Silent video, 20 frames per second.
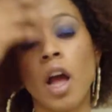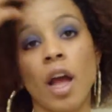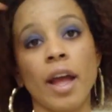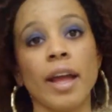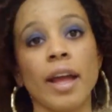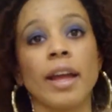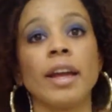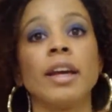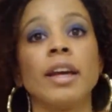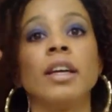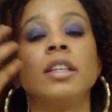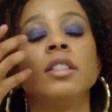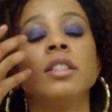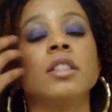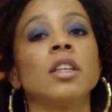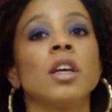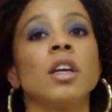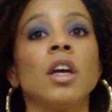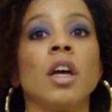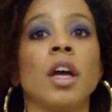
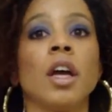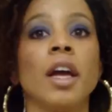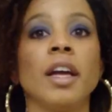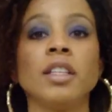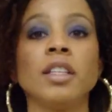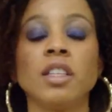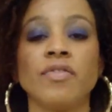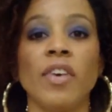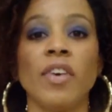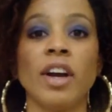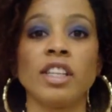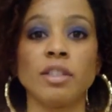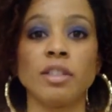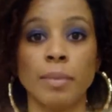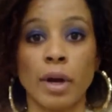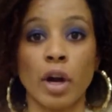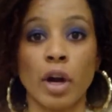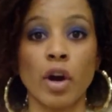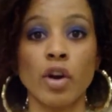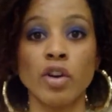and it defines
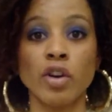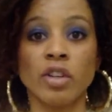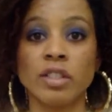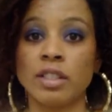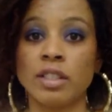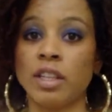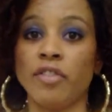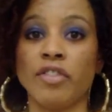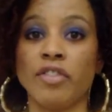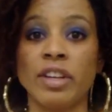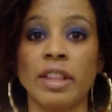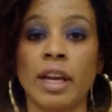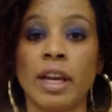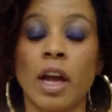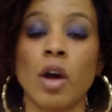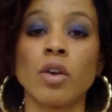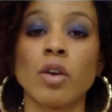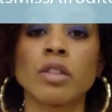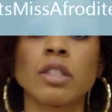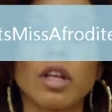my curls and everything
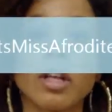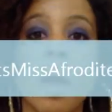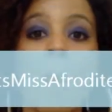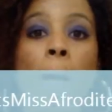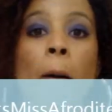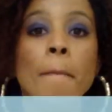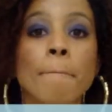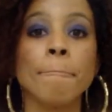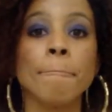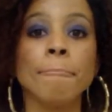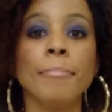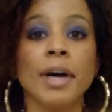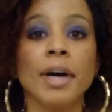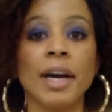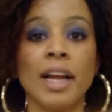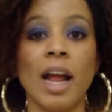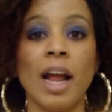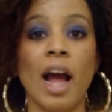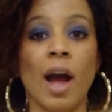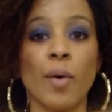else.
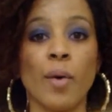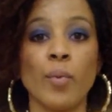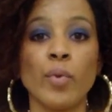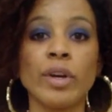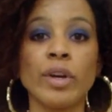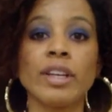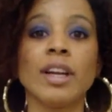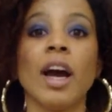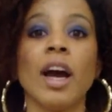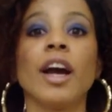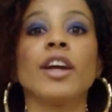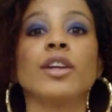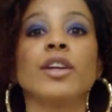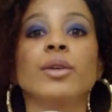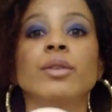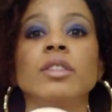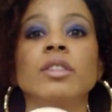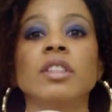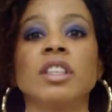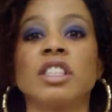But I would not
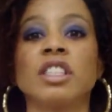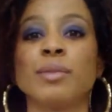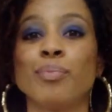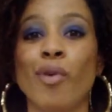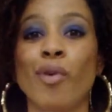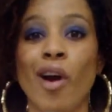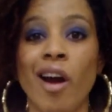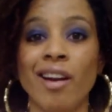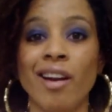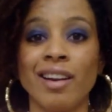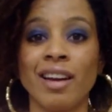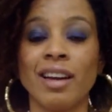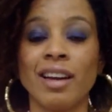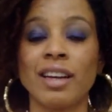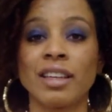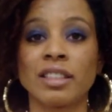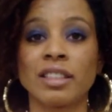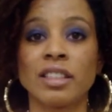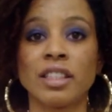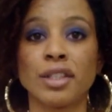use this
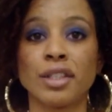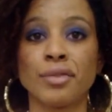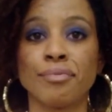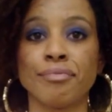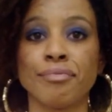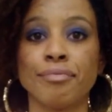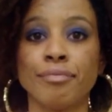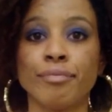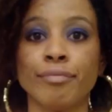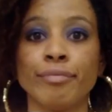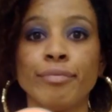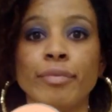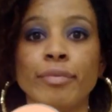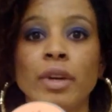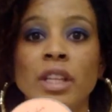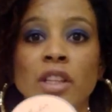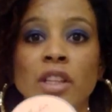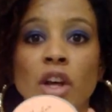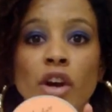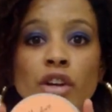product
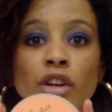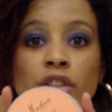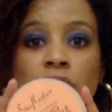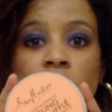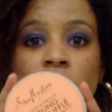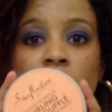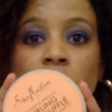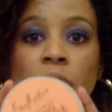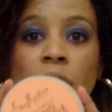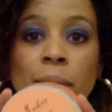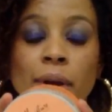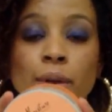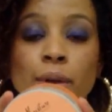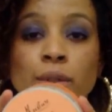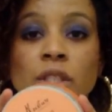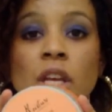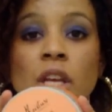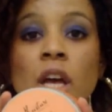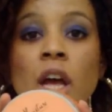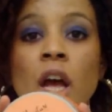in large
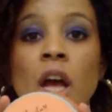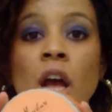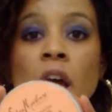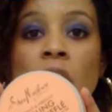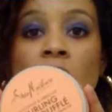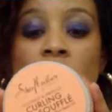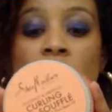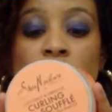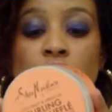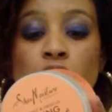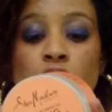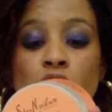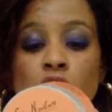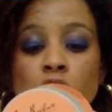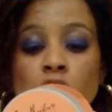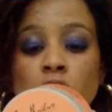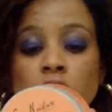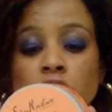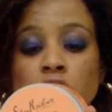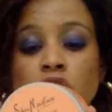amounts. If
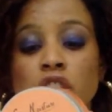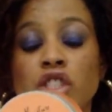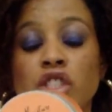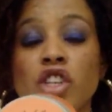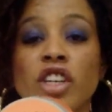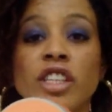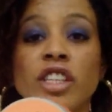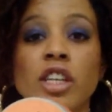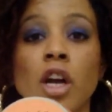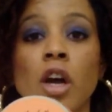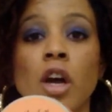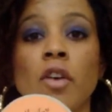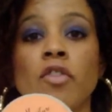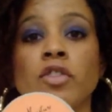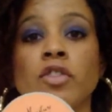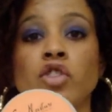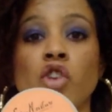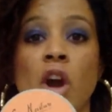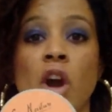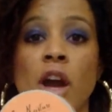you're just starting
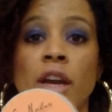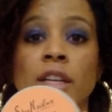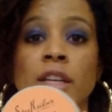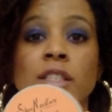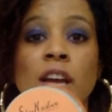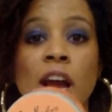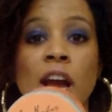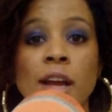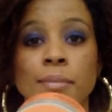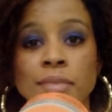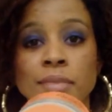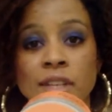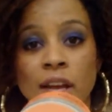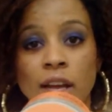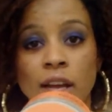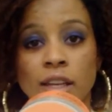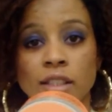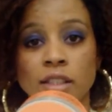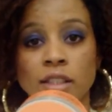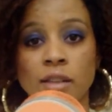off, try a dime
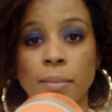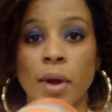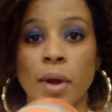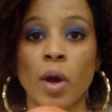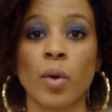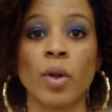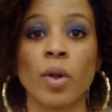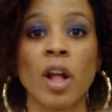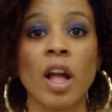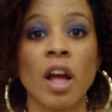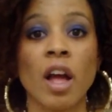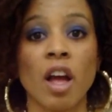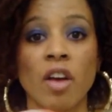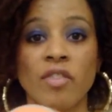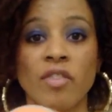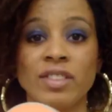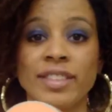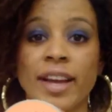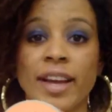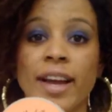size amount.
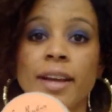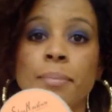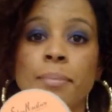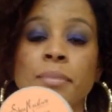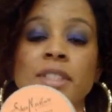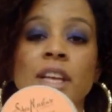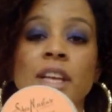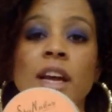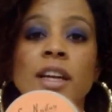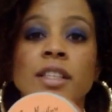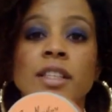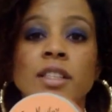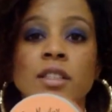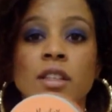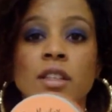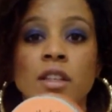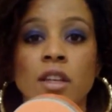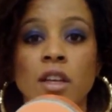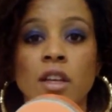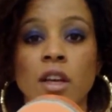If a dime
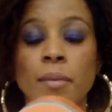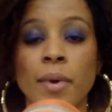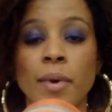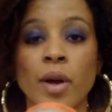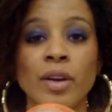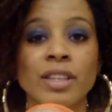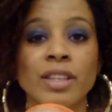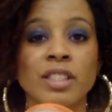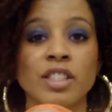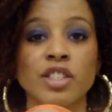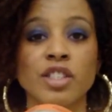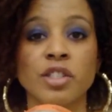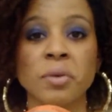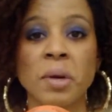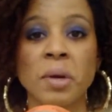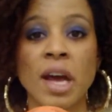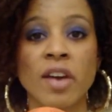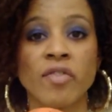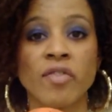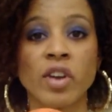size amount isn't
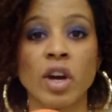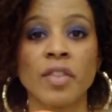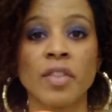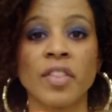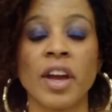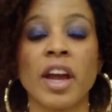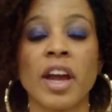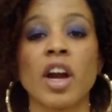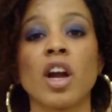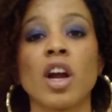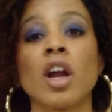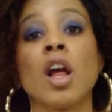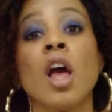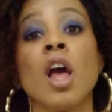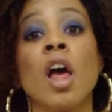too heavy on the hair,